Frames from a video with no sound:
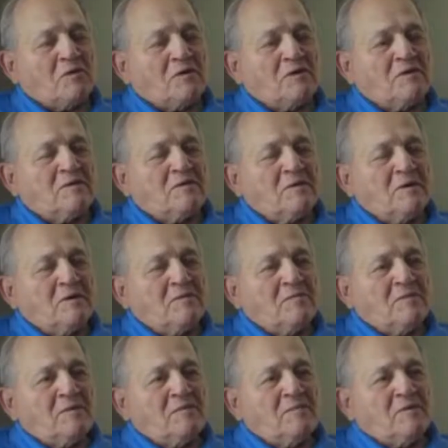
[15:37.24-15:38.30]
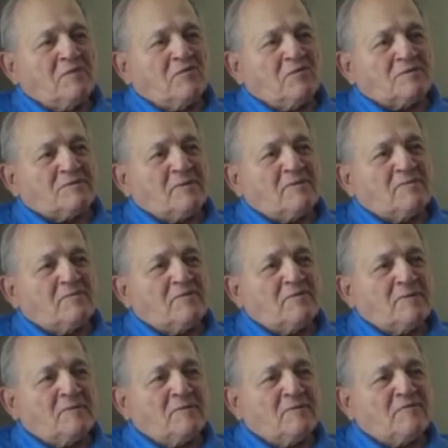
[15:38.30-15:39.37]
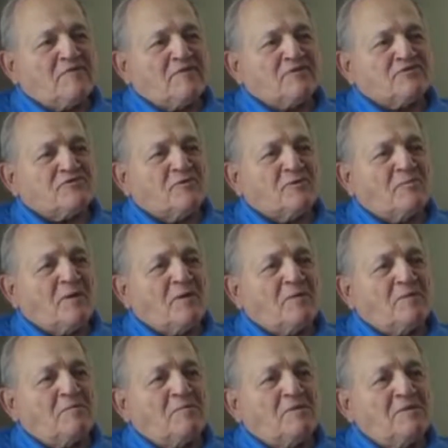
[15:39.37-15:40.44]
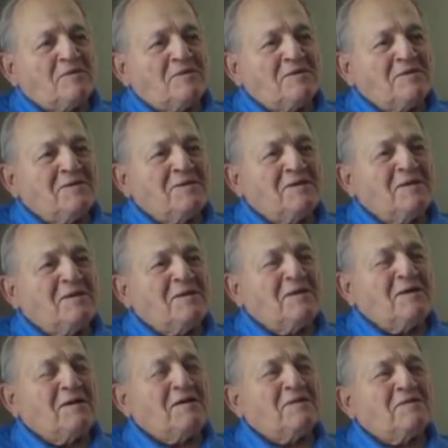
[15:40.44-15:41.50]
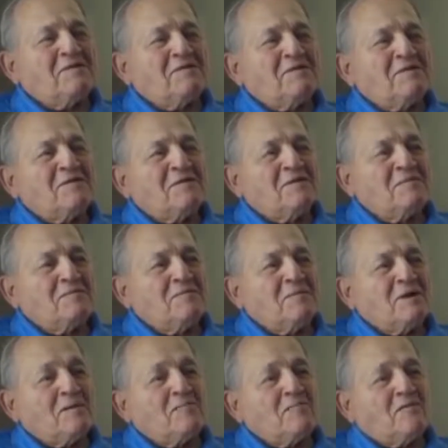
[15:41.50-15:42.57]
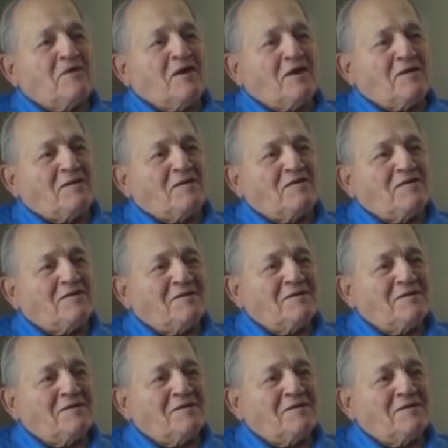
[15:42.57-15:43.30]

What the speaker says: working because I'm a professional bum, and but I'm good at it,